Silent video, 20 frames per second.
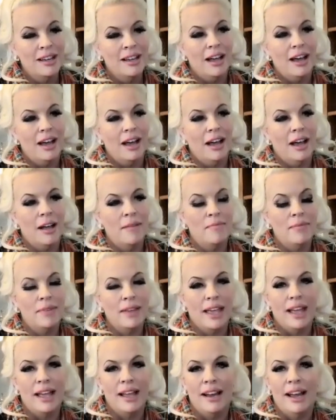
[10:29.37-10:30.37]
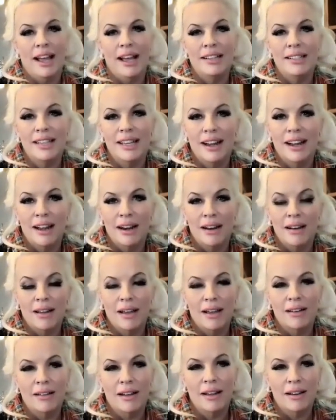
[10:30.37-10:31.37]
and I did on
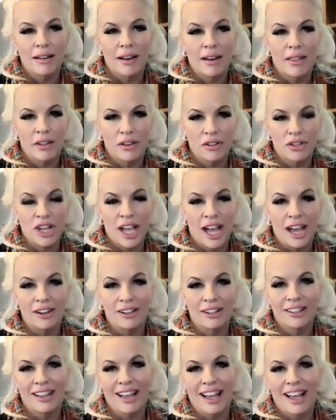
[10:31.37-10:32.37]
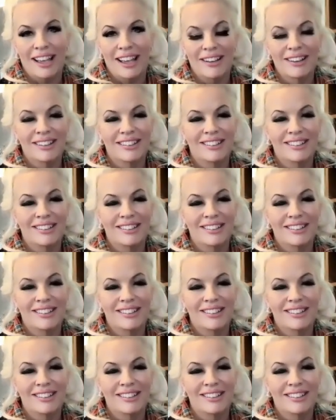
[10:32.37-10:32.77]
another channel, I